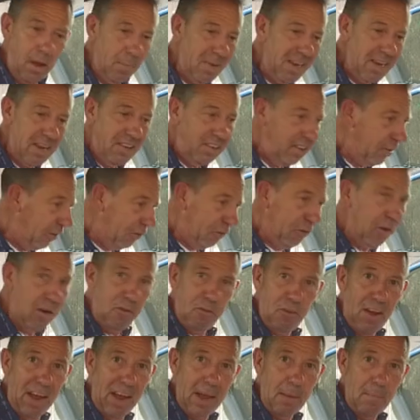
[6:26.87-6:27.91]
I mean, this is for a
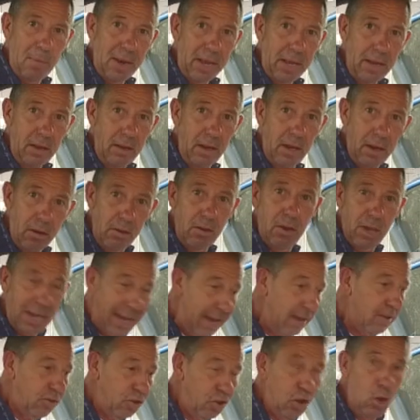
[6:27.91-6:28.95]
family. You know, you
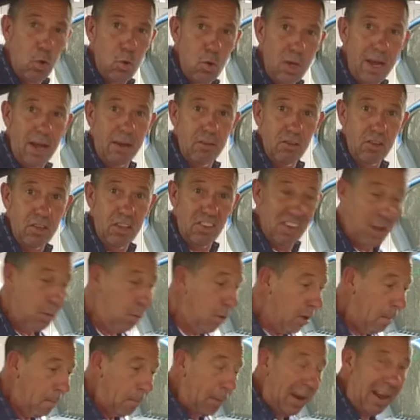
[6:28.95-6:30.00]
get two youngsters, they want
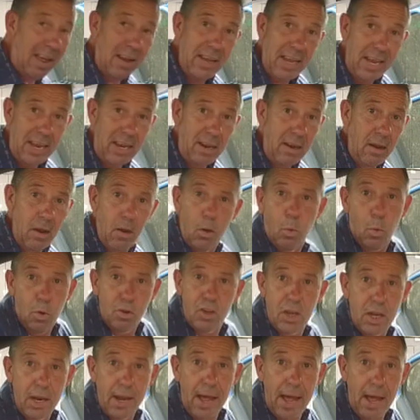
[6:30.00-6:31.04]
to plug in. What's
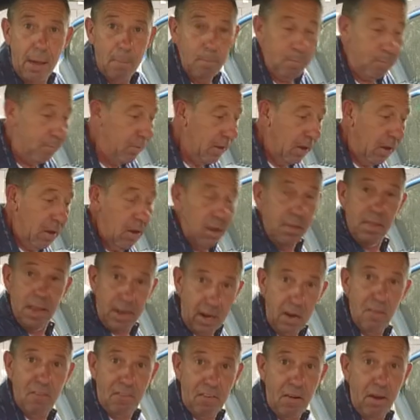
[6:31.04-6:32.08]
going to happen? They're going
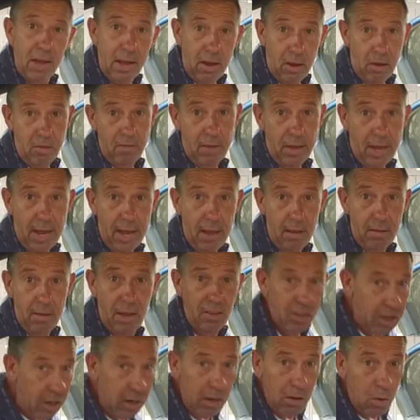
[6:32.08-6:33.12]
to fight over that. That's
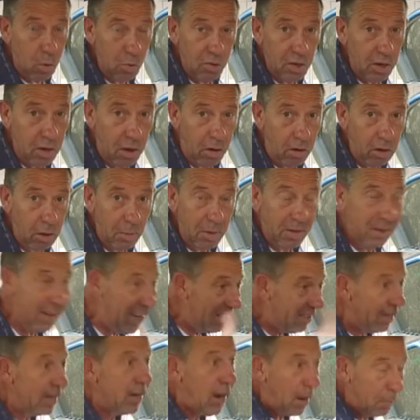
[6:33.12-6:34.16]
going to cause an argument.
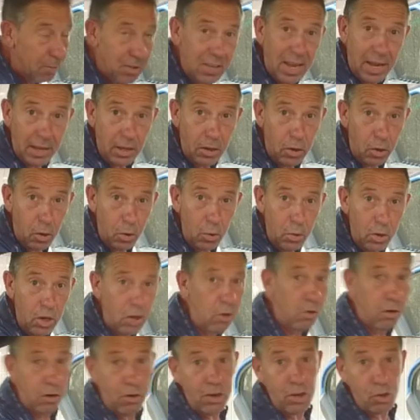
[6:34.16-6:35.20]
That's going to upset you. You're
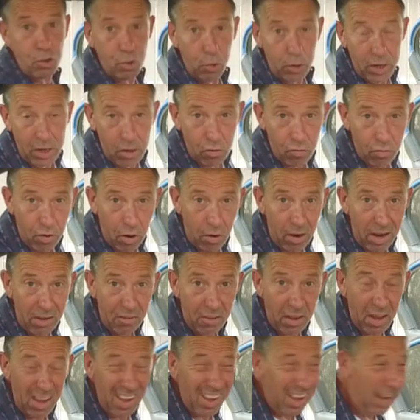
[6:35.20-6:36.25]
not going to enjoy your drive.
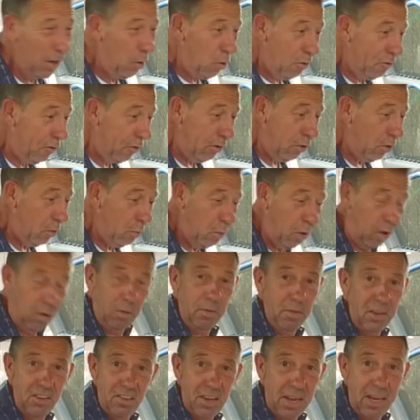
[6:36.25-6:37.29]
And all for what?
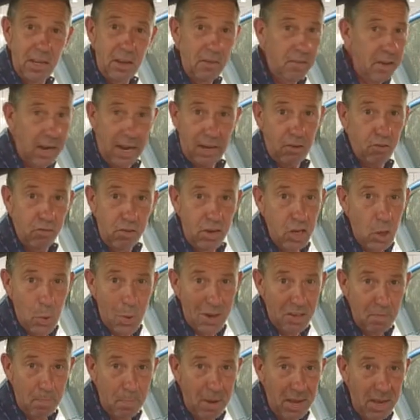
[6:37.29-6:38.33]
The sake of an extra
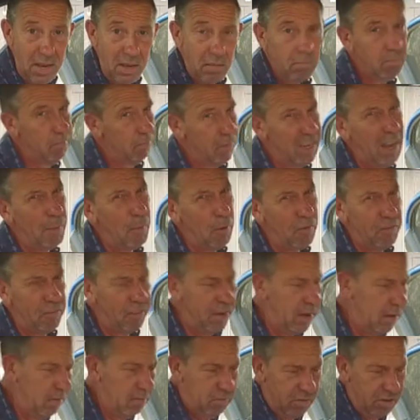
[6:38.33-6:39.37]
USB. Come on,
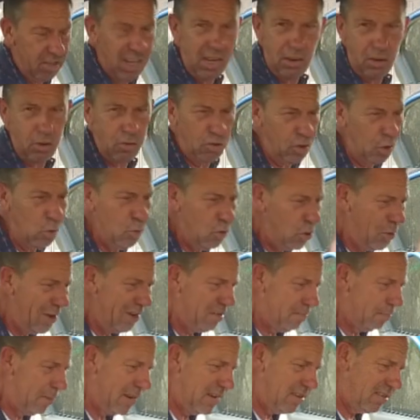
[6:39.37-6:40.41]
Fiat. Stick your two
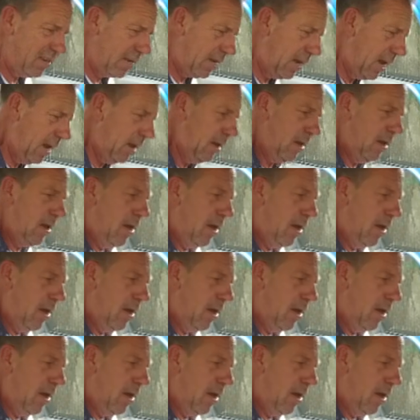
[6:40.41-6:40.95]
USBs in there.